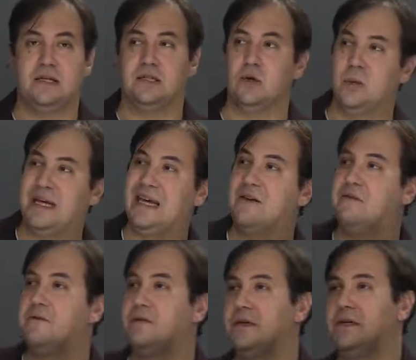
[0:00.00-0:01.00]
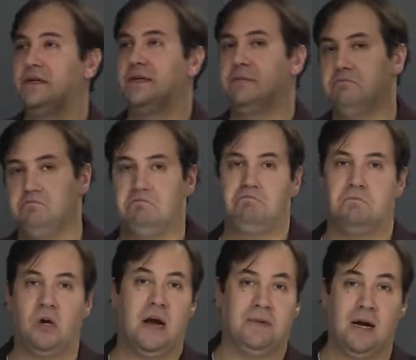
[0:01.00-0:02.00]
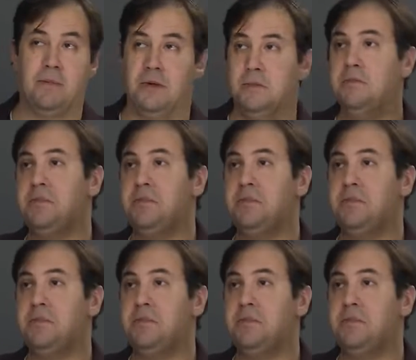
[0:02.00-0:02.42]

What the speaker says: So we have a prime number